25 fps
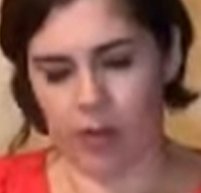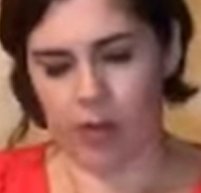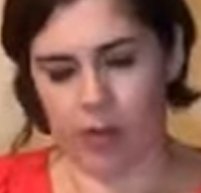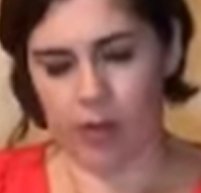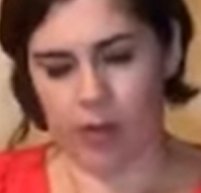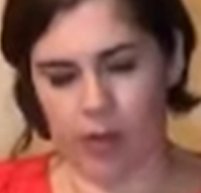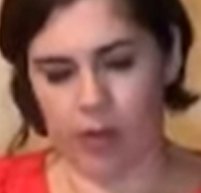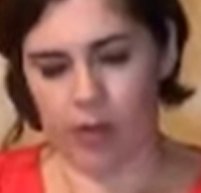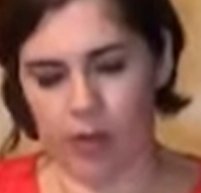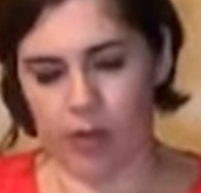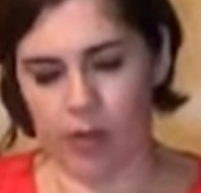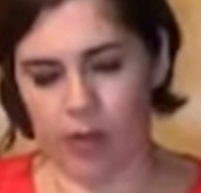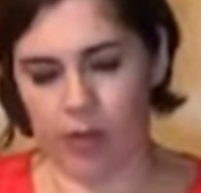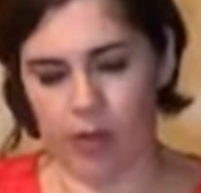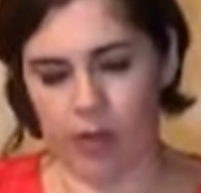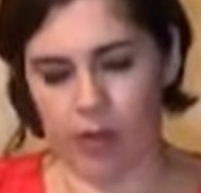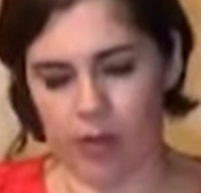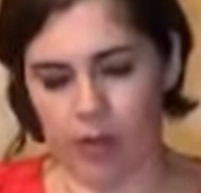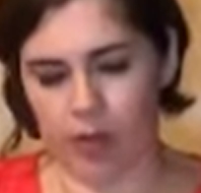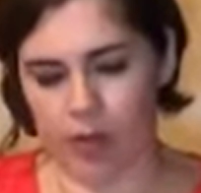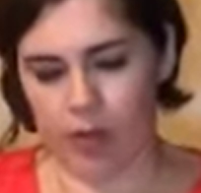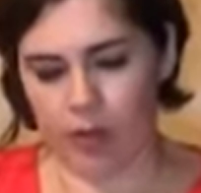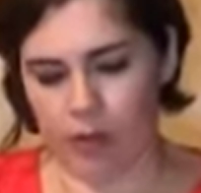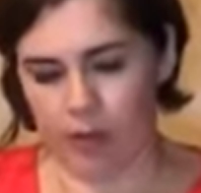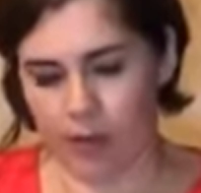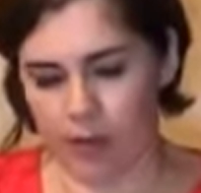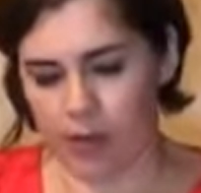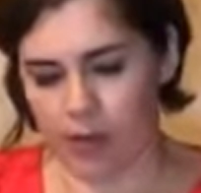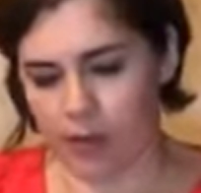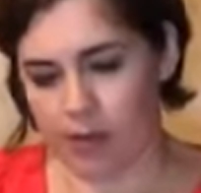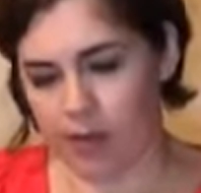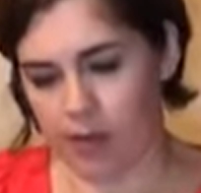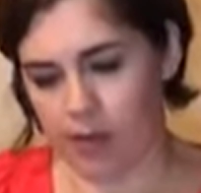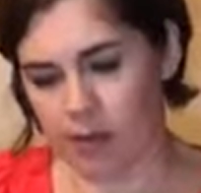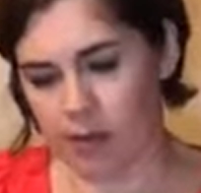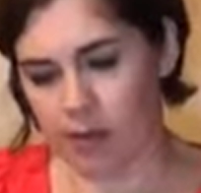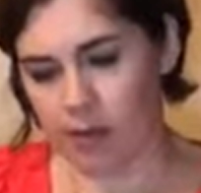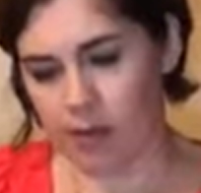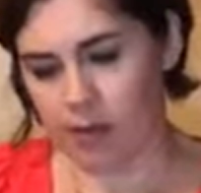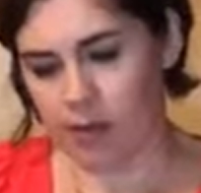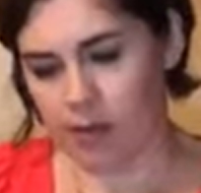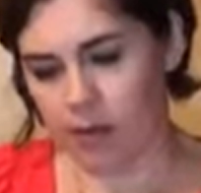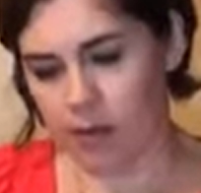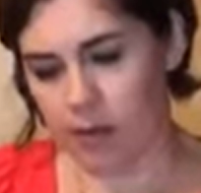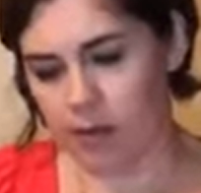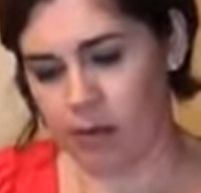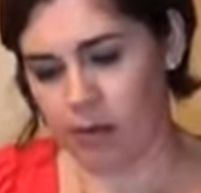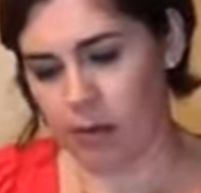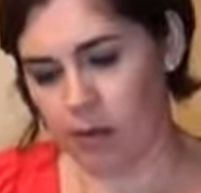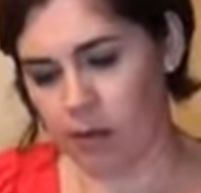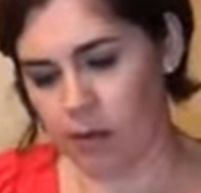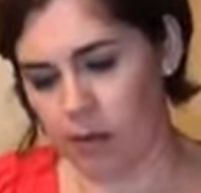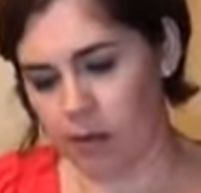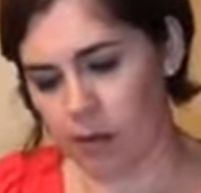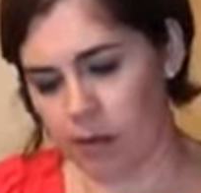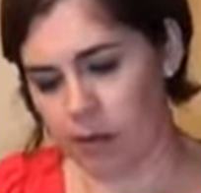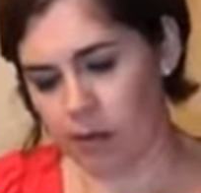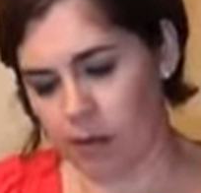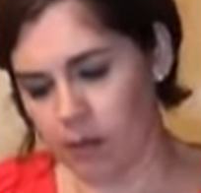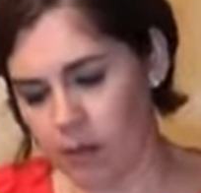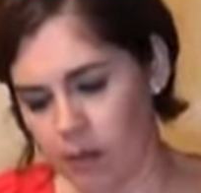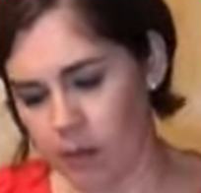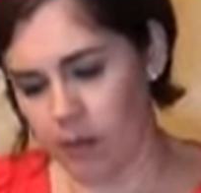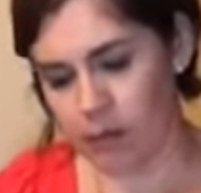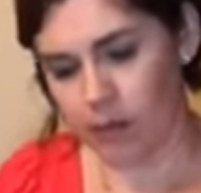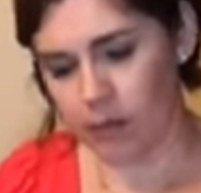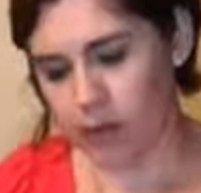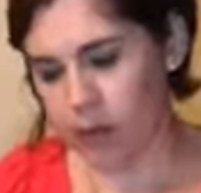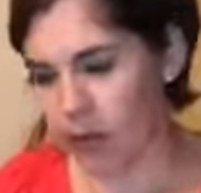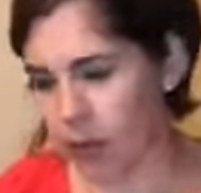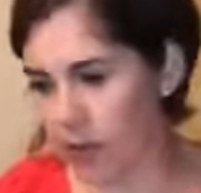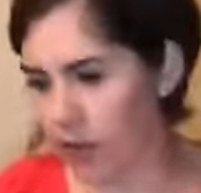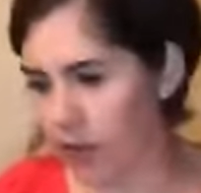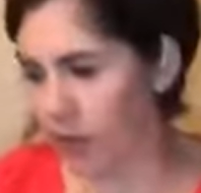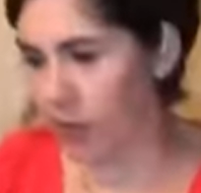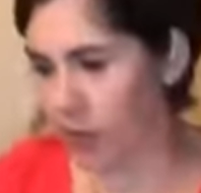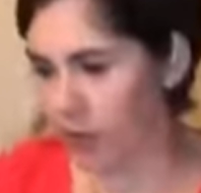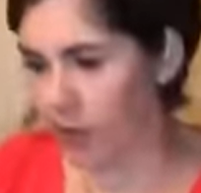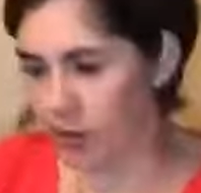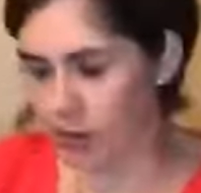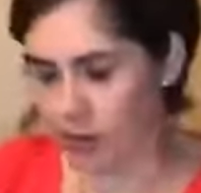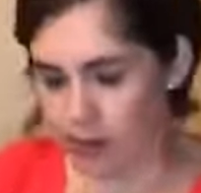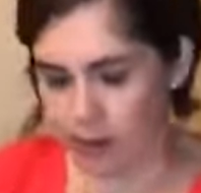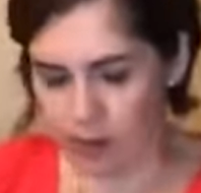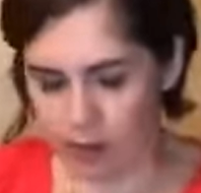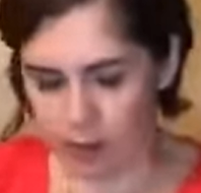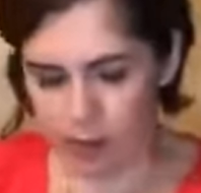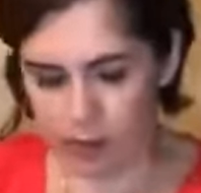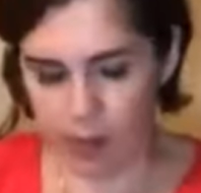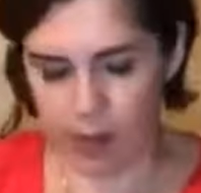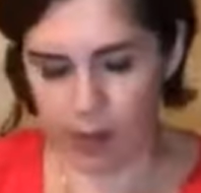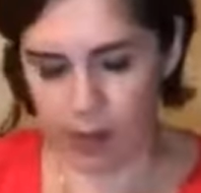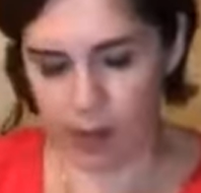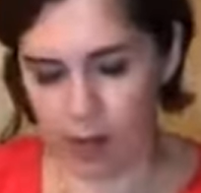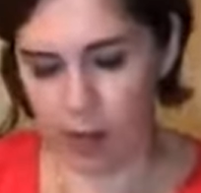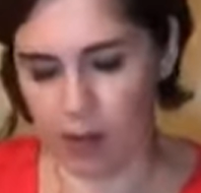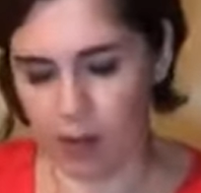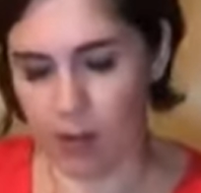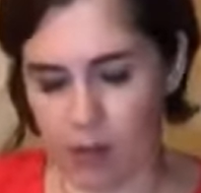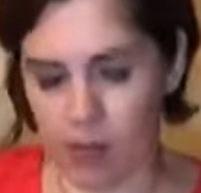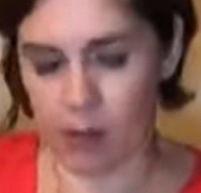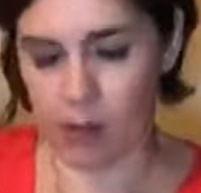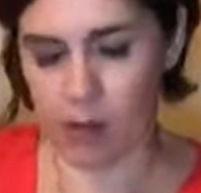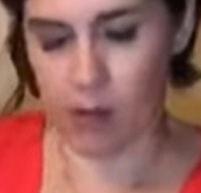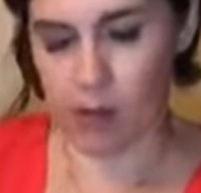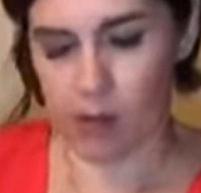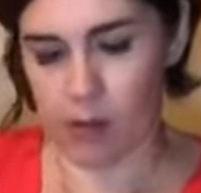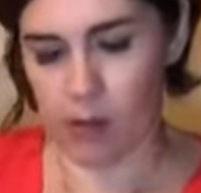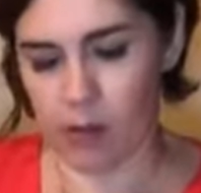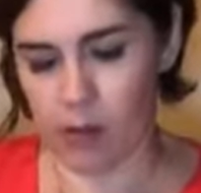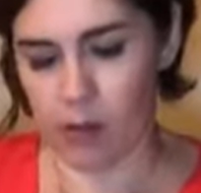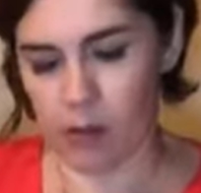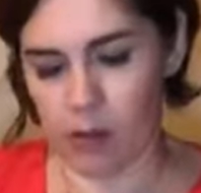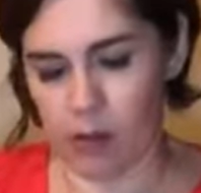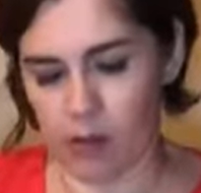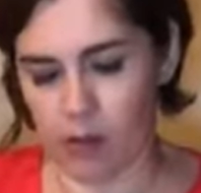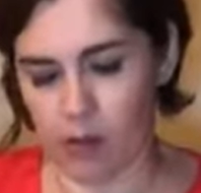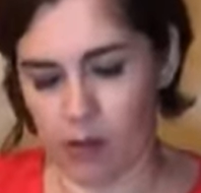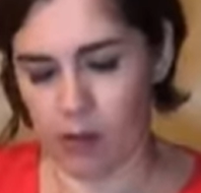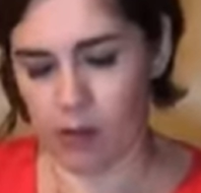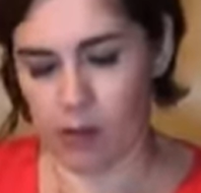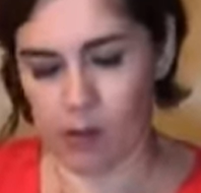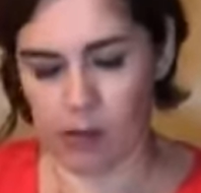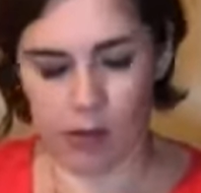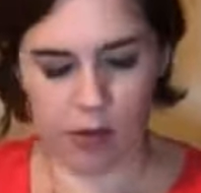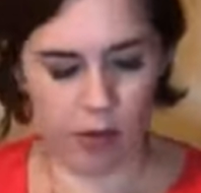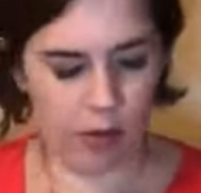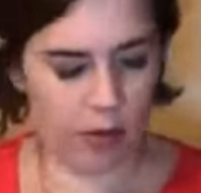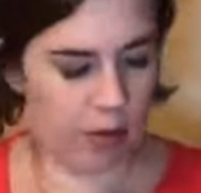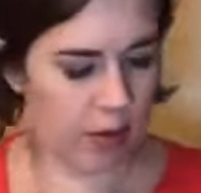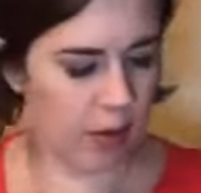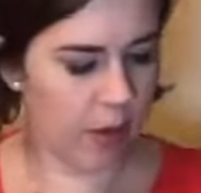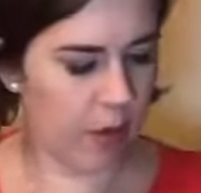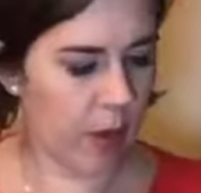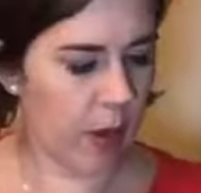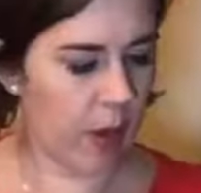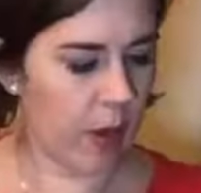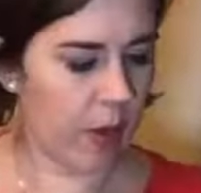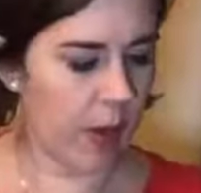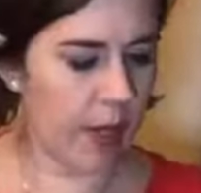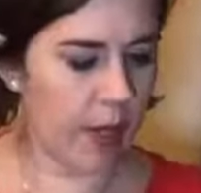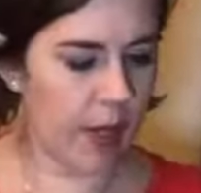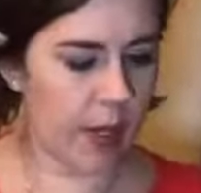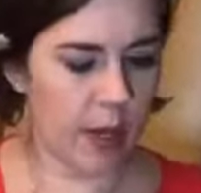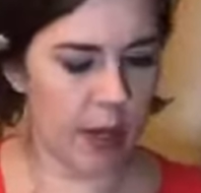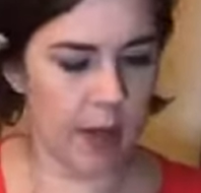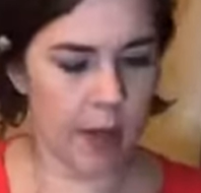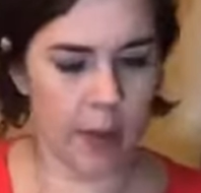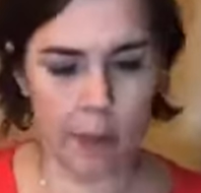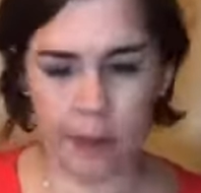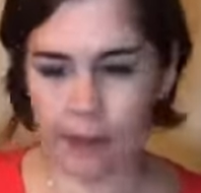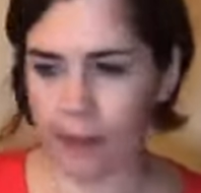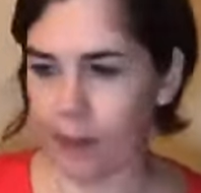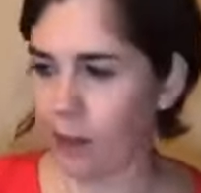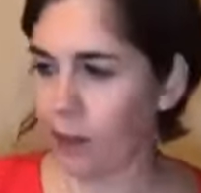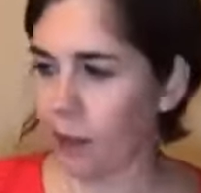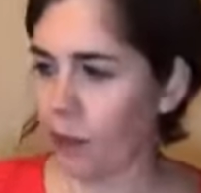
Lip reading: I'm going to cut a piece over here, and then I'm gonna show you how I did it.